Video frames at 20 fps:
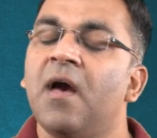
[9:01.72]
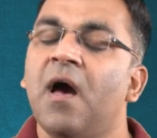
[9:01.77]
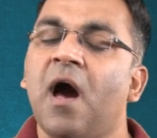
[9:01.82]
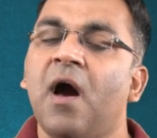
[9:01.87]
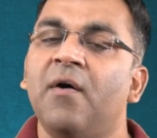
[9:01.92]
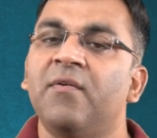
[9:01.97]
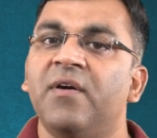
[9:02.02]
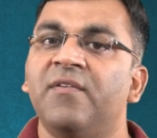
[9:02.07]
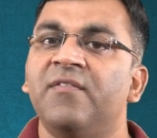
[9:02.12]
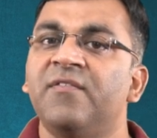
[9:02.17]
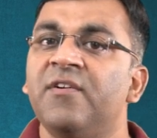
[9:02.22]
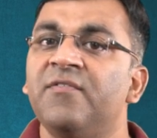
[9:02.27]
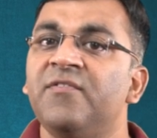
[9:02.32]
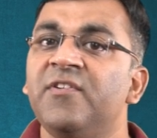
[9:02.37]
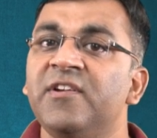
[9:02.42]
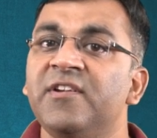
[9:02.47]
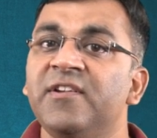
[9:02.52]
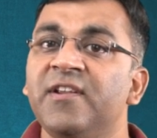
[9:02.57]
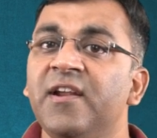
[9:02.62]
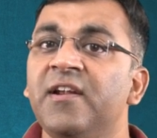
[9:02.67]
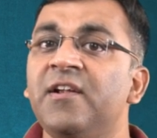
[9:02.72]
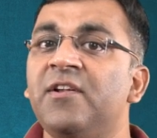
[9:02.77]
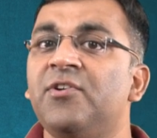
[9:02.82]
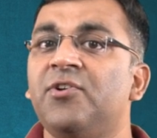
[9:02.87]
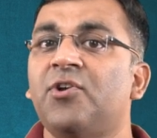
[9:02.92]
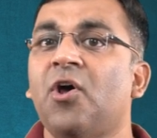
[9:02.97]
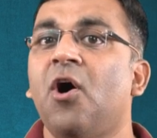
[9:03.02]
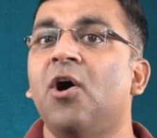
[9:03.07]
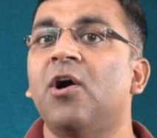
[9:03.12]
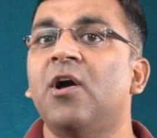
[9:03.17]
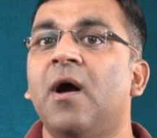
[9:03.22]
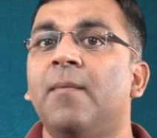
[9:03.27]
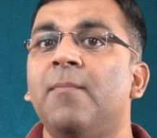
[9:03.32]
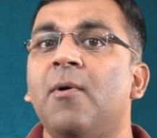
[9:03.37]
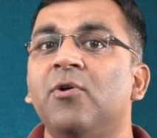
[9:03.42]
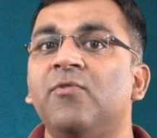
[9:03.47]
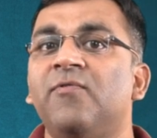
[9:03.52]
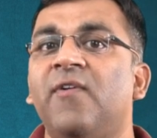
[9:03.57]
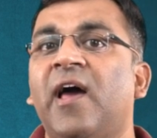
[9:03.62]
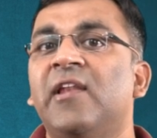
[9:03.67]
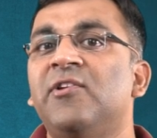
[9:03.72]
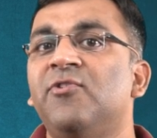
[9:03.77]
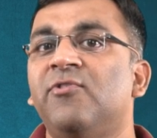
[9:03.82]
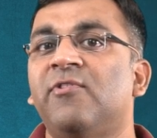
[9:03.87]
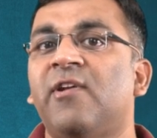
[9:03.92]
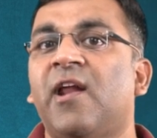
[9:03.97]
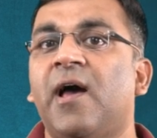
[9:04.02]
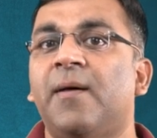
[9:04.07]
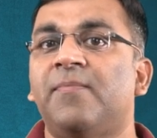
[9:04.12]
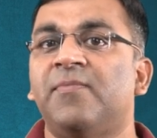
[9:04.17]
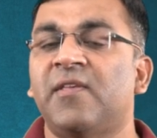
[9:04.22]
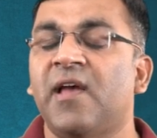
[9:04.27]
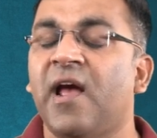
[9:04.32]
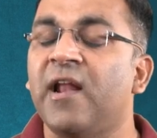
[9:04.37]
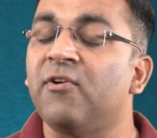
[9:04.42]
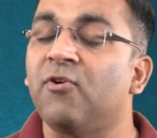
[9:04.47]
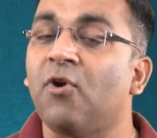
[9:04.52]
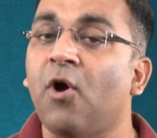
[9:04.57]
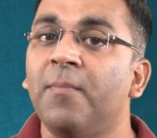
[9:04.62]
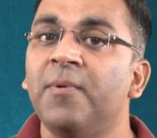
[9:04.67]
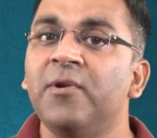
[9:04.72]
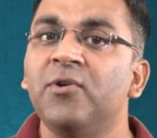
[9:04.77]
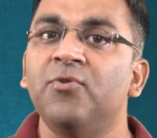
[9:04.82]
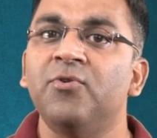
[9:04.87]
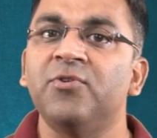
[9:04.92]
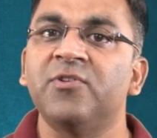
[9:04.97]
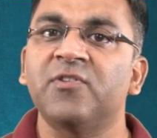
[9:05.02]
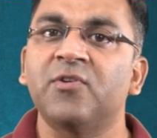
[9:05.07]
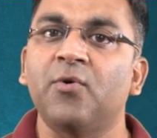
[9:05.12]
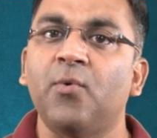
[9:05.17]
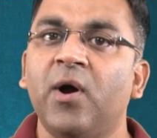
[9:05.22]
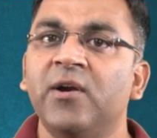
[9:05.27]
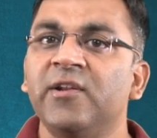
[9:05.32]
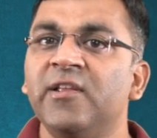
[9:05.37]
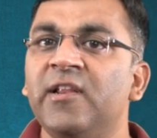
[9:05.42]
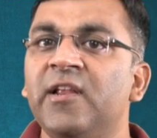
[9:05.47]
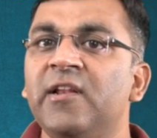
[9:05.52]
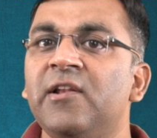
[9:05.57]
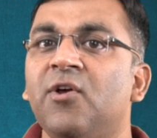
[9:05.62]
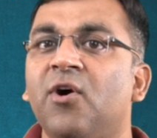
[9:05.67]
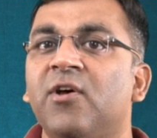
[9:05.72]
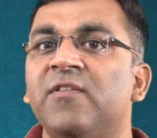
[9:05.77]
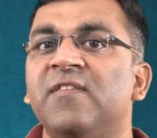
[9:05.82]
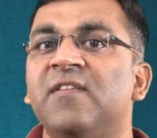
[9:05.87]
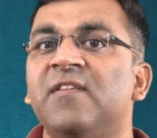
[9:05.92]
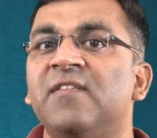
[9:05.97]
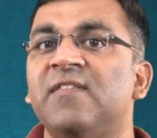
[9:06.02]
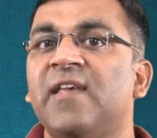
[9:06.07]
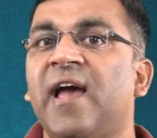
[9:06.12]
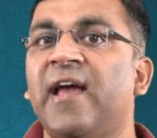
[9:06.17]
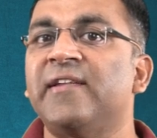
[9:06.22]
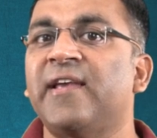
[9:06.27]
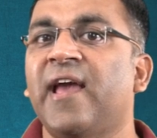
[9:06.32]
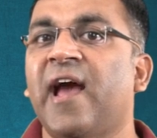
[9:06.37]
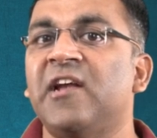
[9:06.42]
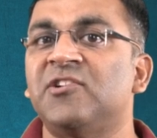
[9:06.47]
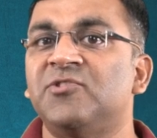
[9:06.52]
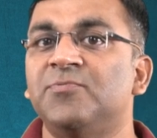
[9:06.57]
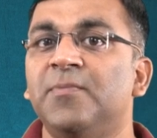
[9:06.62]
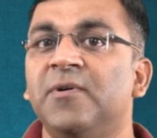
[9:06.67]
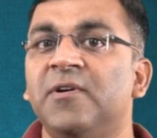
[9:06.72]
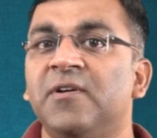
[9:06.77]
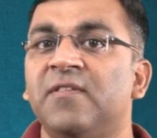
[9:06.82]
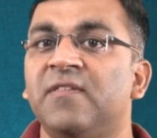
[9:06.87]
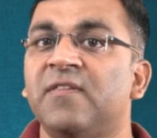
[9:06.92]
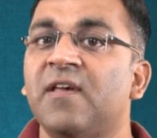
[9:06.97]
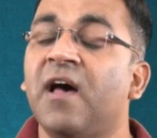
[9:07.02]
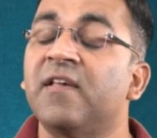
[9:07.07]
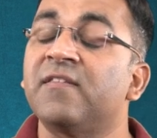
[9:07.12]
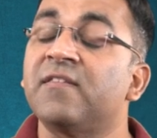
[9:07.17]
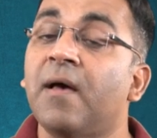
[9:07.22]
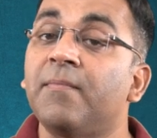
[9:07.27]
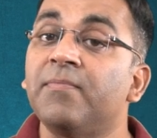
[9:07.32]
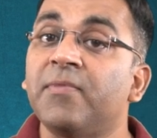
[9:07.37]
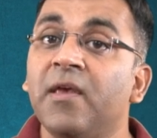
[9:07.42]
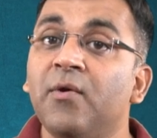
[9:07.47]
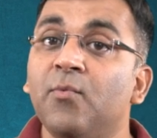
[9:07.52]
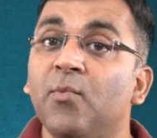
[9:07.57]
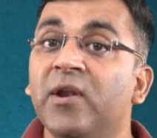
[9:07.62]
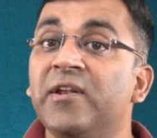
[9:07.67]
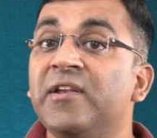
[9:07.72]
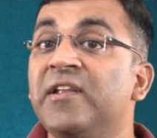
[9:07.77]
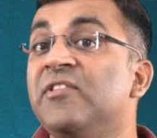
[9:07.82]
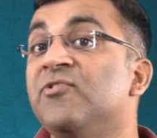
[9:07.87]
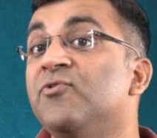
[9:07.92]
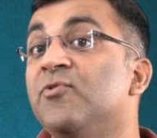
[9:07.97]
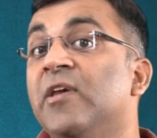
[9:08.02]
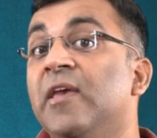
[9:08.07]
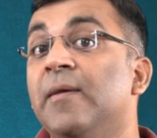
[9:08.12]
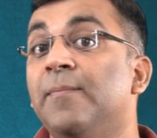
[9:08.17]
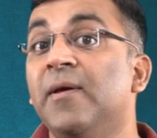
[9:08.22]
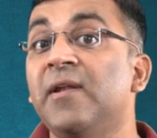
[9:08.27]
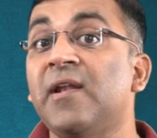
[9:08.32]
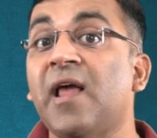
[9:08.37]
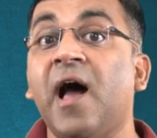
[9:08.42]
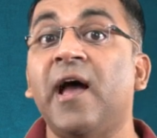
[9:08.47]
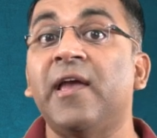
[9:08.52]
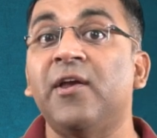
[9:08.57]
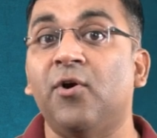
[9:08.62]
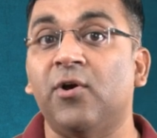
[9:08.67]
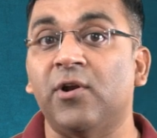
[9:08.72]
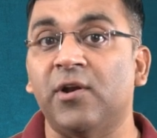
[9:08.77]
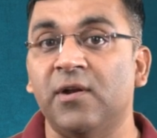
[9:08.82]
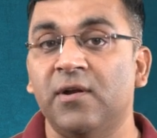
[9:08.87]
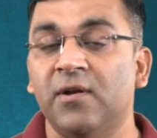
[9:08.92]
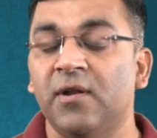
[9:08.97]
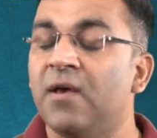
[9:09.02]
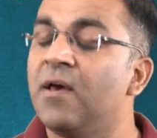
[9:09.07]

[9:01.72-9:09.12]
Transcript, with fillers: However, we did talk about value traps, and Robinhood's quarterly losses and cash burns are something one needs to keep an eye on.